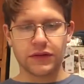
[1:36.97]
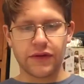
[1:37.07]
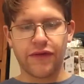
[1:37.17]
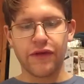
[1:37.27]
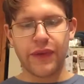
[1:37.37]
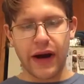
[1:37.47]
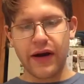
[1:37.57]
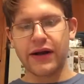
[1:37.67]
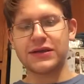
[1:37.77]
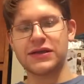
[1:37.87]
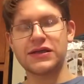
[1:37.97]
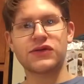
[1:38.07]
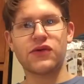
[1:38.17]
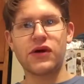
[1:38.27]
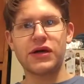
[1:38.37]
Food pairings in this
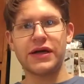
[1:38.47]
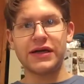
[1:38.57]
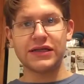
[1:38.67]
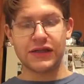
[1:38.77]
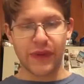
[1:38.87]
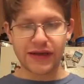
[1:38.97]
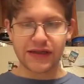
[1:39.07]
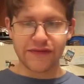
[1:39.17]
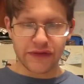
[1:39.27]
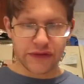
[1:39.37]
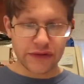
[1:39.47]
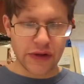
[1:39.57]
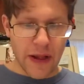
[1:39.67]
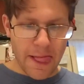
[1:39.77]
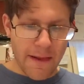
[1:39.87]
one is spicy food,
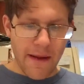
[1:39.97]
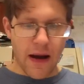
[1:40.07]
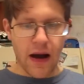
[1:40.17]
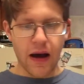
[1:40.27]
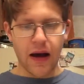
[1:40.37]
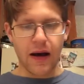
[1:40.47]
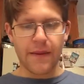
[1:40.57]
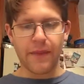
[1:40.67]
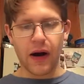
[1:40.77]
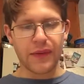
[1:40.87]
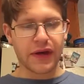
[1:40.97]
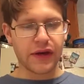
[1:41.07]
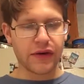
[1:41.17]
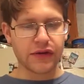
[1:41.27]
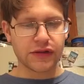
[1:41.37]

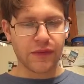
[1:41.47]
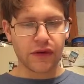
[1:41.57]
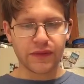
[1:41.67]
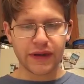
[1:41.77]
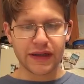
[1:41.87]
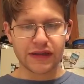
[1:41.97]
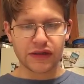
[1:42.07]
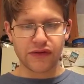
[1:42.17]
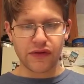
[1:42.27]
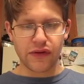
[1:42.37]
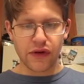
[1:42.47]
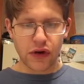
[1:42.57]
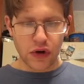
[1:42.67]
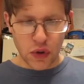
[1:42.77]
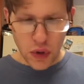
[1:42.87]
barbecue, smoked meats,
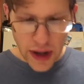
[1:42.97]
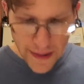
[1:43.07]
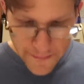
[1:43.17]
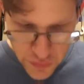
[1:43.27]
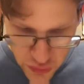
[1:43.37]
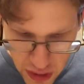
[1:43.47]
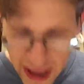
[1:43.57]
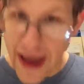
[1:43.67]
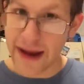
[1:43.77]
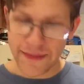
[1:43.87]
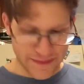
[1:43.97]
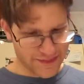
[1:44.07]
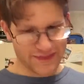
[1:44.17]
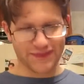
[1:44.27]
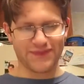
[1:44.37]
creme brulee.
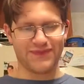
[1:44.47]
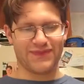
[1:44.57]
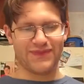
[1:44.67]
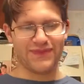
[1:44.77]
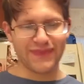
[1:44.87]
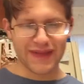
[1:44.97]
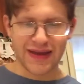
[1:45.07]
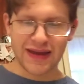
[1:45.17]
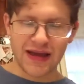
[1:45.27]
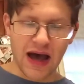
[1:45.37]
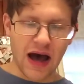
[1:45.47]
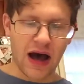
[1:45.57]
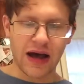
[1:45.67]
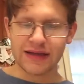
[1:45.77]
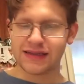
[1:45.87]

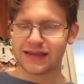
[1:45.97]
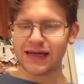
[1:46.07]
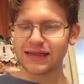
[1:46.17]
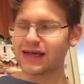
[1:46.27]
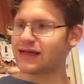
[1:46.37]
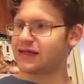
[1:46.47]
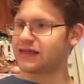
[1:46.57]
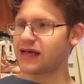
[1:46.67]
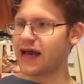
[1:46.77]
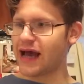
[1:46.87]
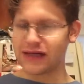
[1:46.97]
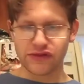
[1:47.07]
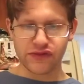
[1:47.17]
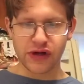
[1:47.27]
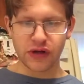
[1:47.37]
It says that it
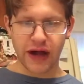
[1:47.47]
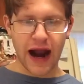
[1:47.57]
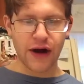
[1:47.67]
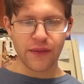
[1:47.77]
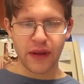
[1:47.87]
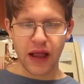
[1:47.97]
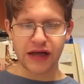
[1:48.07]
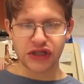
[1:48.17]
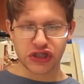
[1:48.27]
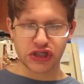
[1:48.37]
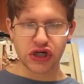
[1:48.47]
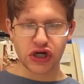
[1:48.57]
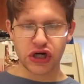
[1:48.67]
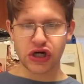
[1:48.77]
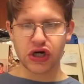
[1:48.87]
has real caramelized
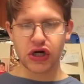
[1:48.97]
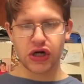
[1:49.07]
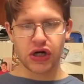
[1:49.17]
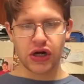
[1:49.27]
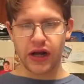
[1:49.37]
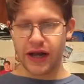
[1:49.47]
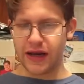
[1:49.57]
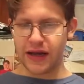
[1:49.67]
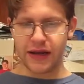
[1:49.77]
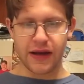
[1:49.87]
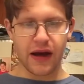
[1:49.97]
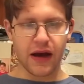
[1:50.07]
sugar in it.